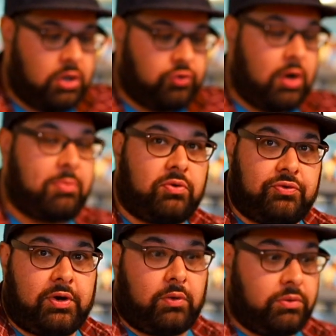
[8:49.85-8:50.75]
tropical
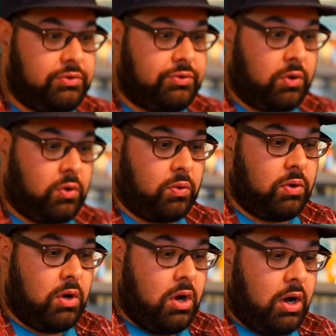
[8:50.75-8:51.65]
stout.
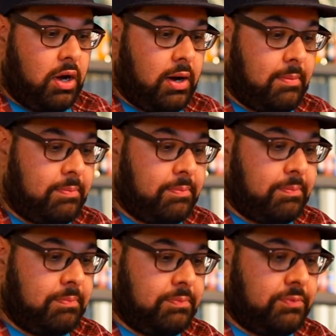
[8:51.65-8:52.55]
So
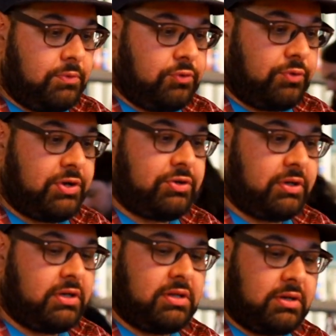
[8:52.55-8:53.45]

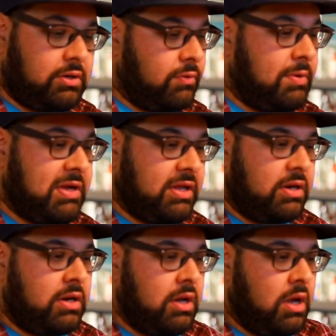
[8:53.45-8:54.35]
traditionally in the
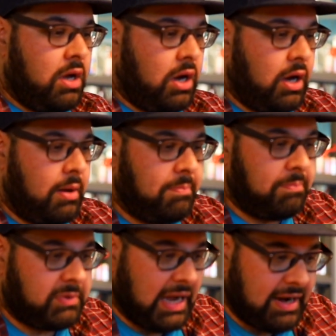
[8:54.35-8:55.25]
Caribbean,
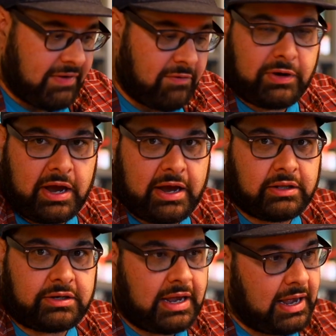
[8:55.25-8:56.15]
kind of every
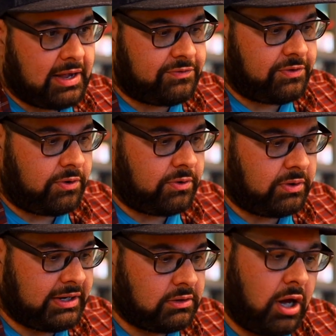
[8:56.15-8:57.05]
island has their
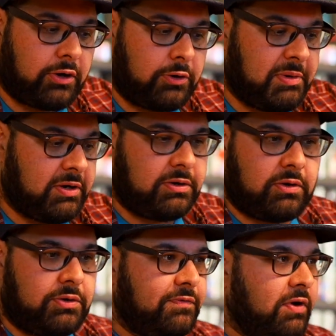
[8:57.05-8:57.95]
like lager beer.
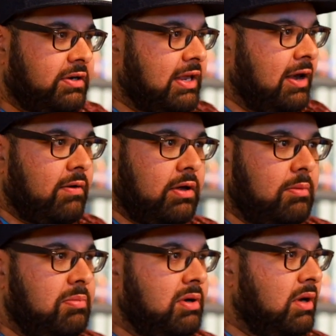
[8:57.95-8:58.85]
You've got
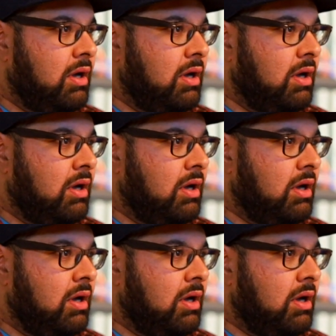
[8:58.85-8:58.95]
Carib,